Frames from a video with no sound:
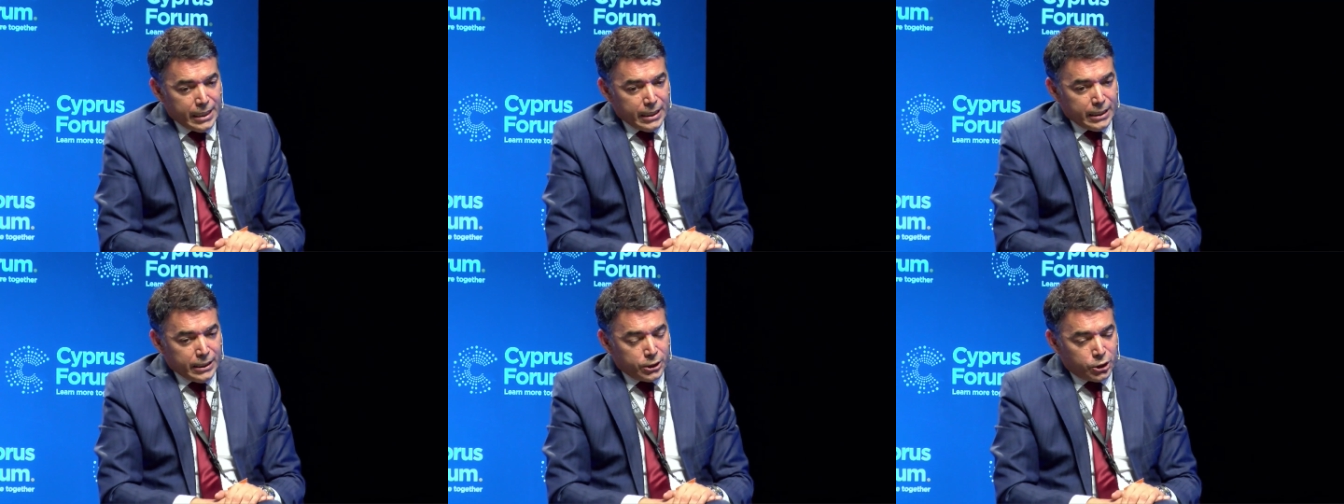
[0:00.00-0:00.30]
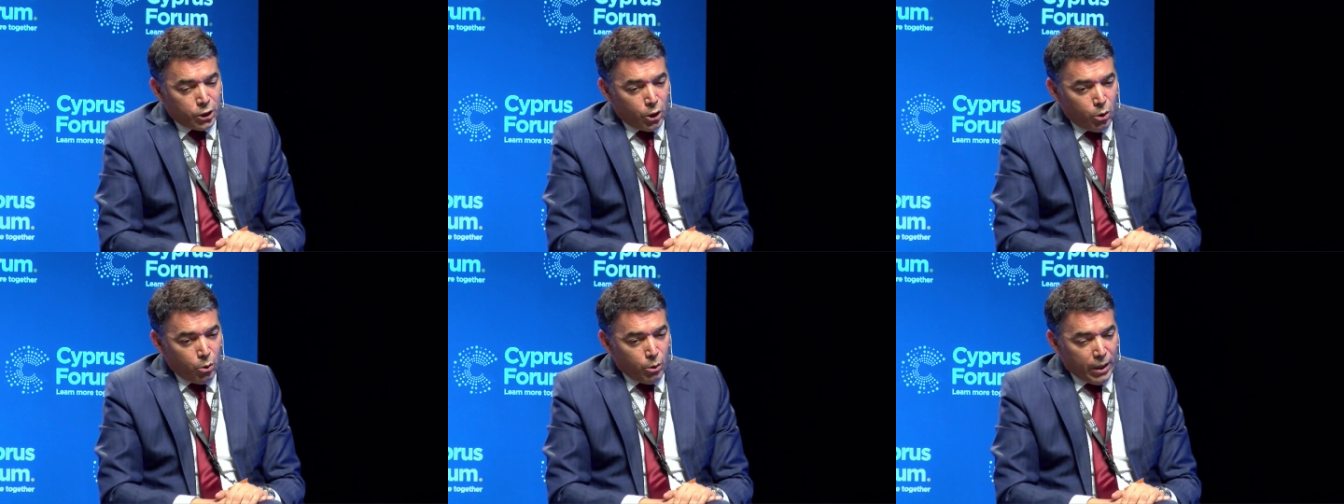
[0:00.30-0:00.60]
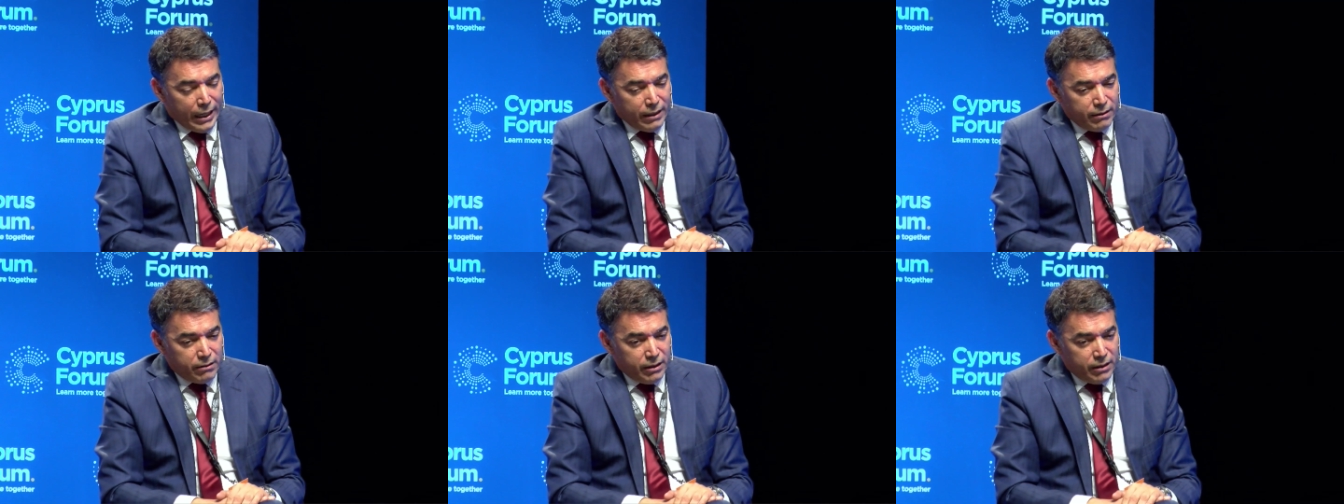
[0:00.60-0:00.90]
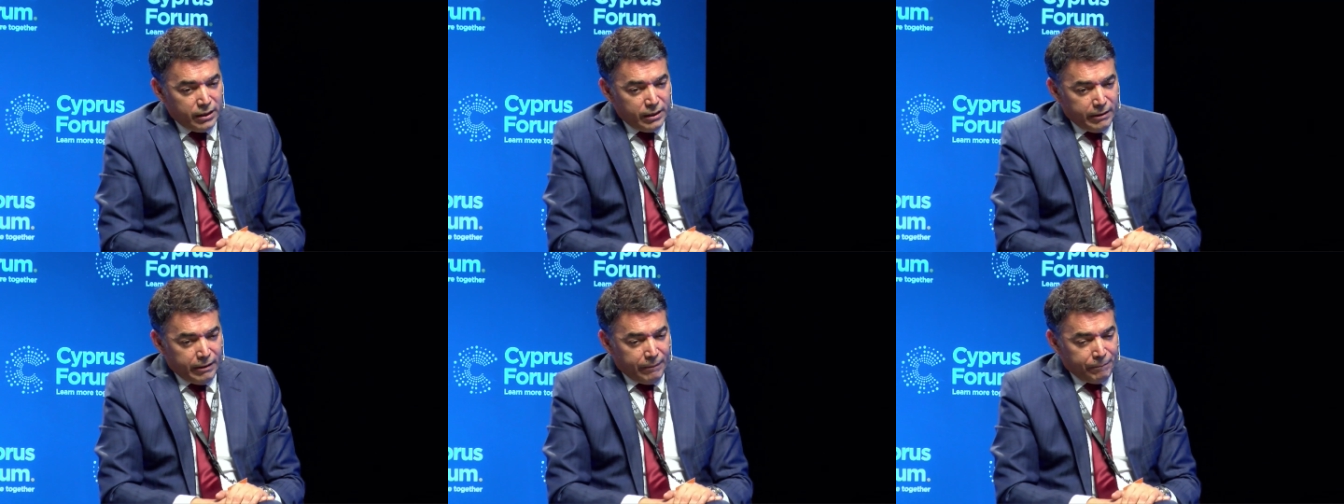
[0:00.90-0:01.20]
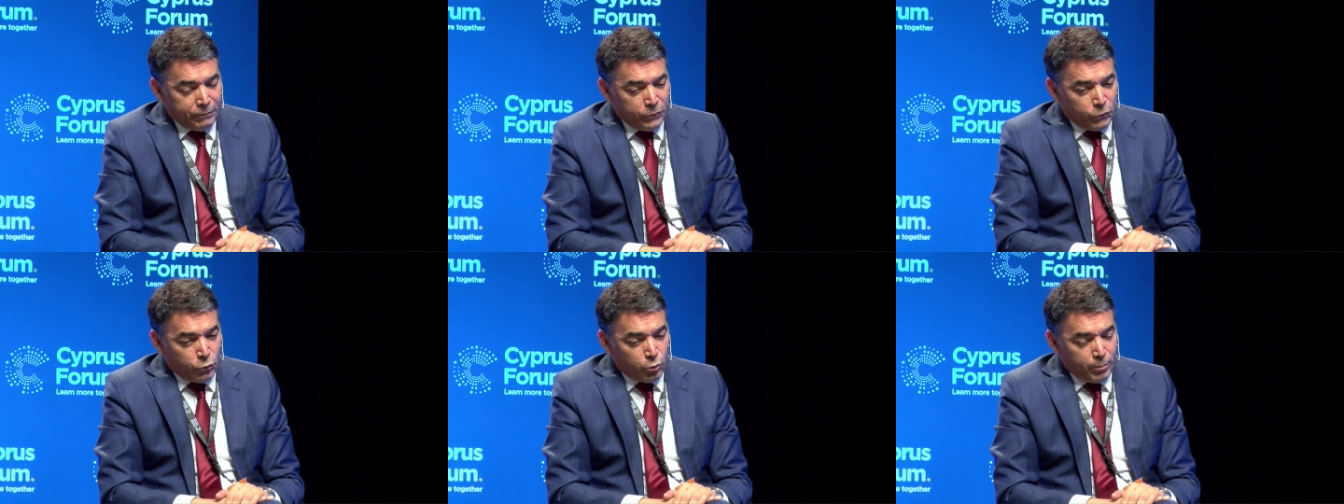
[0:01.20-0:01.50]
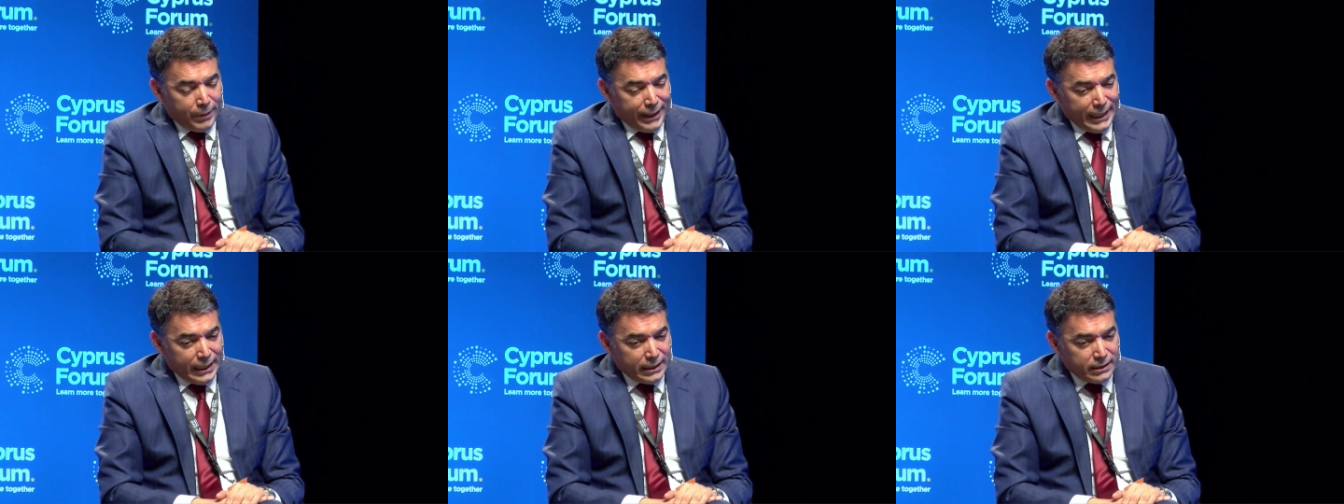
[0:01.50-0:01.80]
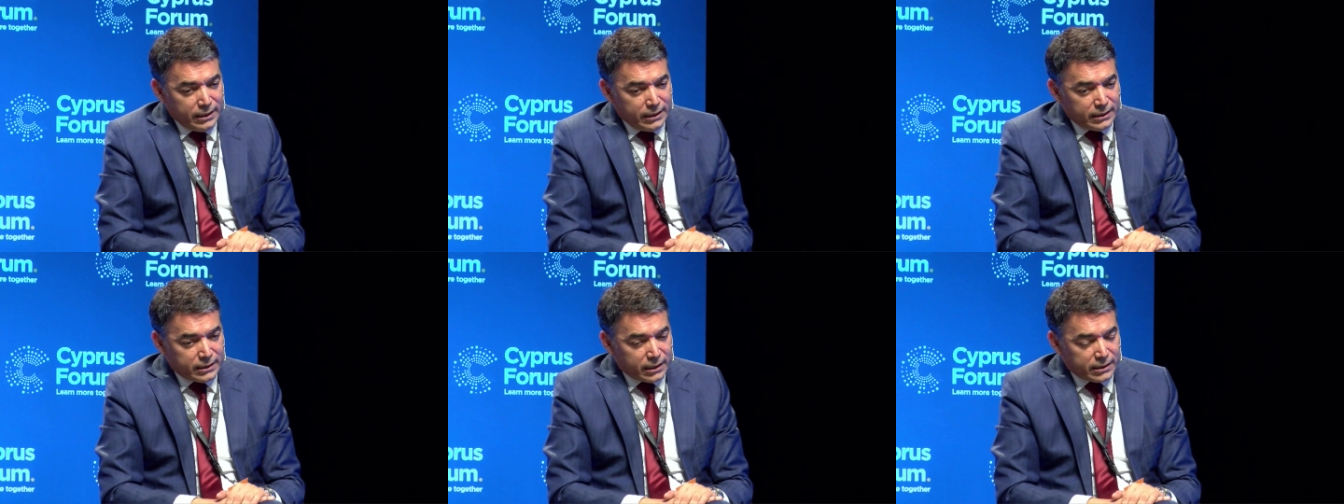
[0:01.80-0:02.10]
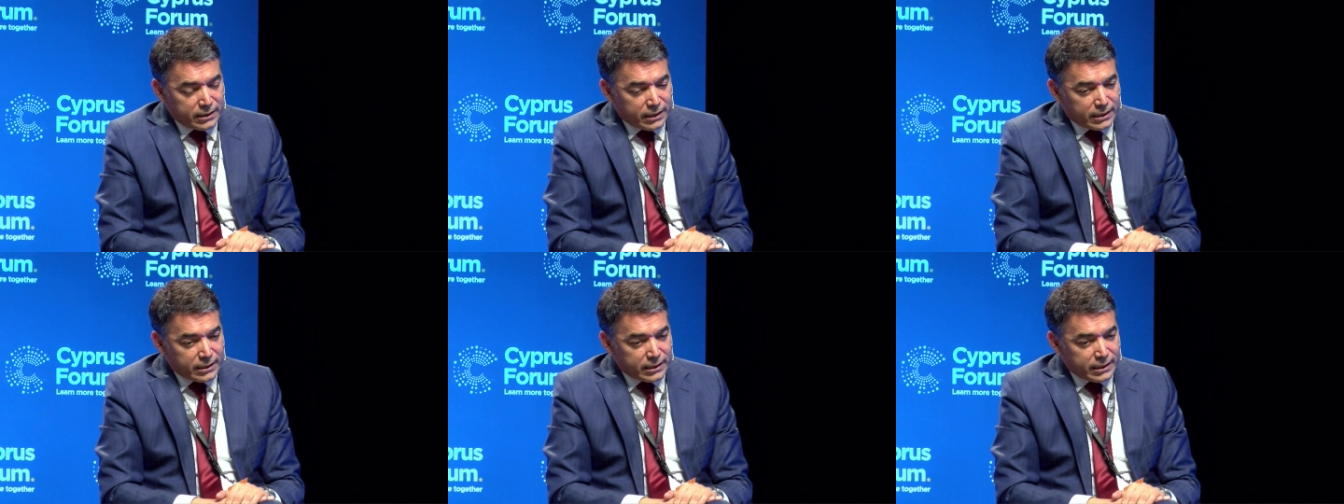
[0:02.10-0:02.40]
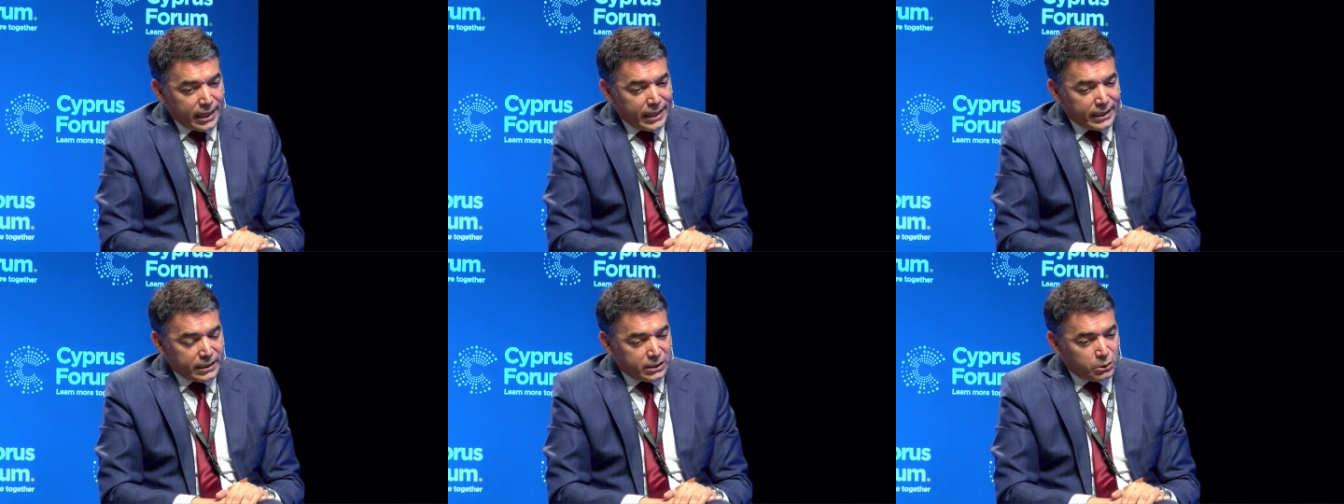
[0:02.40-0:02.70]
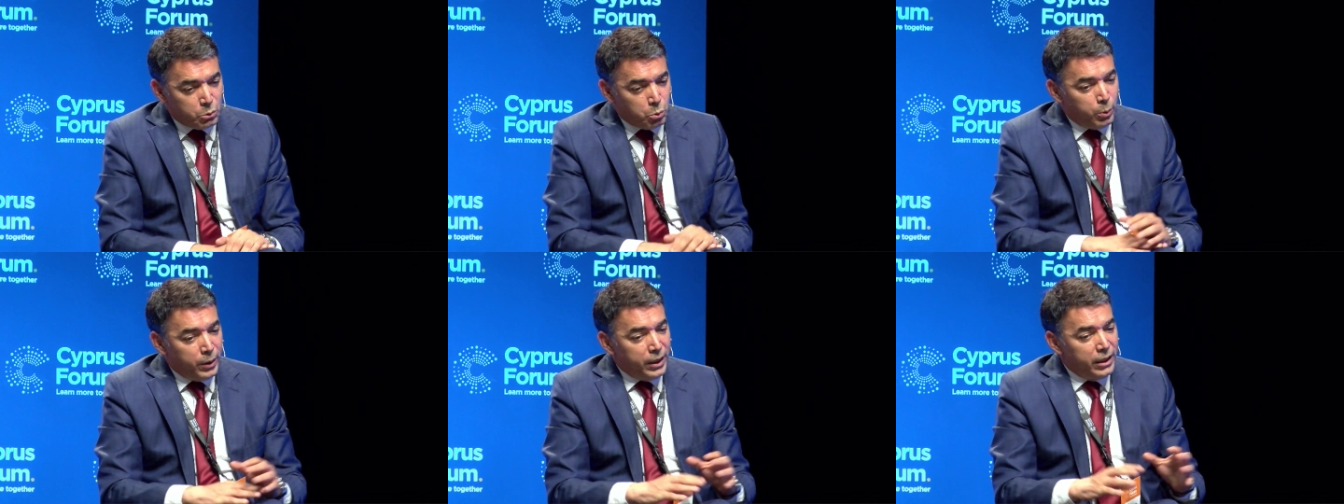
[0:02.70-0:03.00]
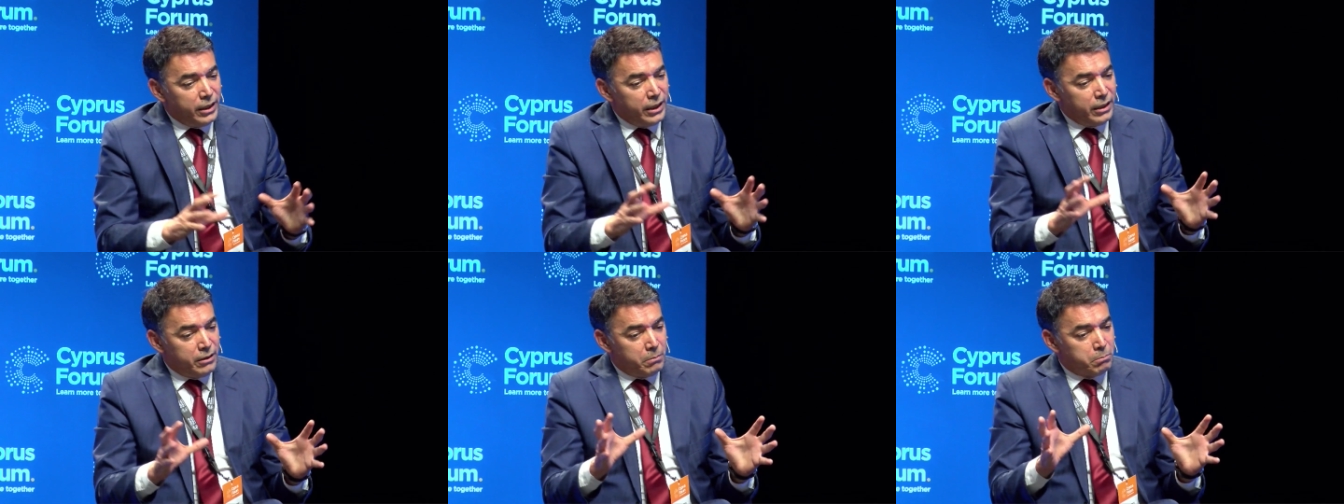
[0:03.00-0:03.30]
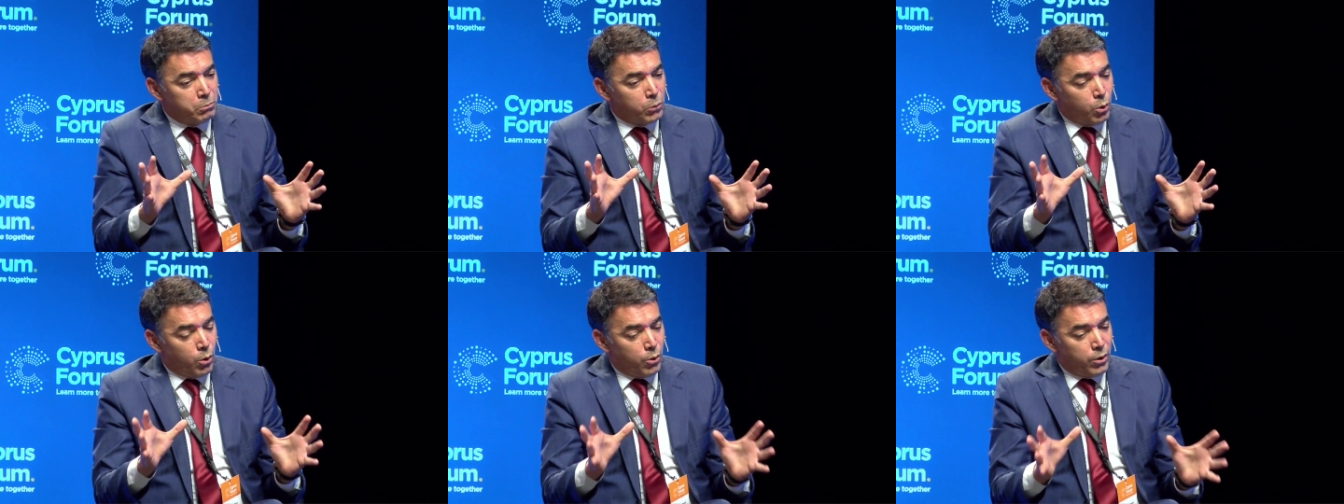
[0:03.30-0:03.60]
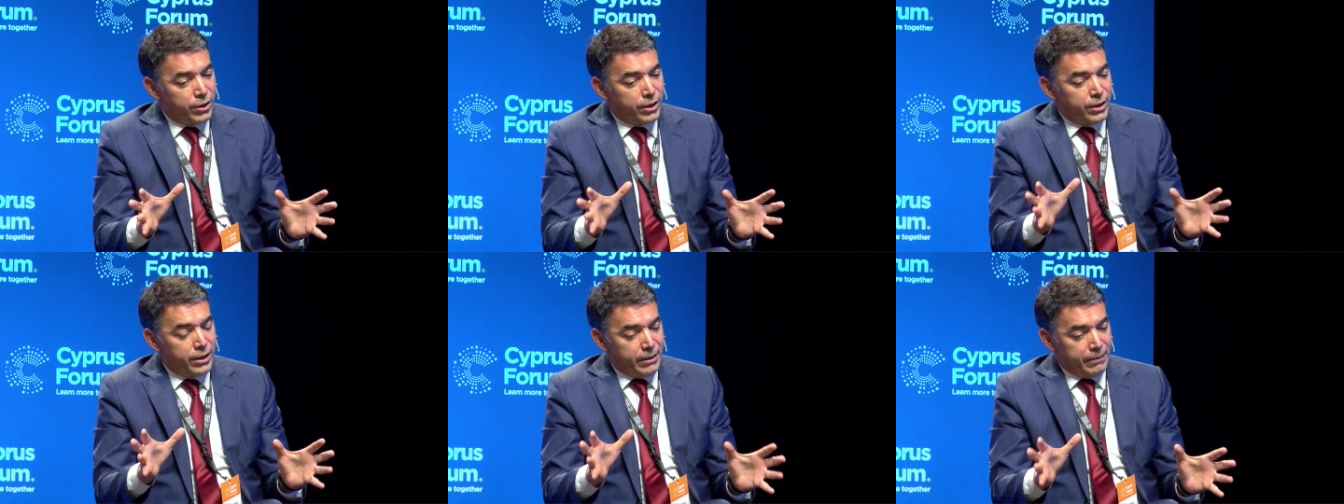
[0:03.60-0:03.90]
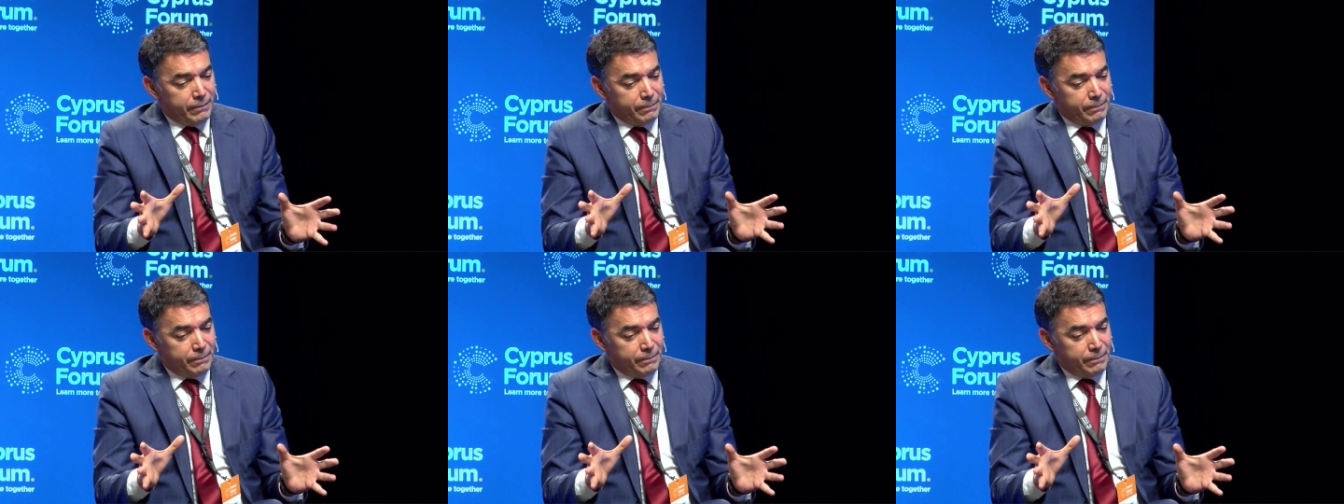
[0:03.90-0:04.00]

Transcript: So I think to make this a success, we need more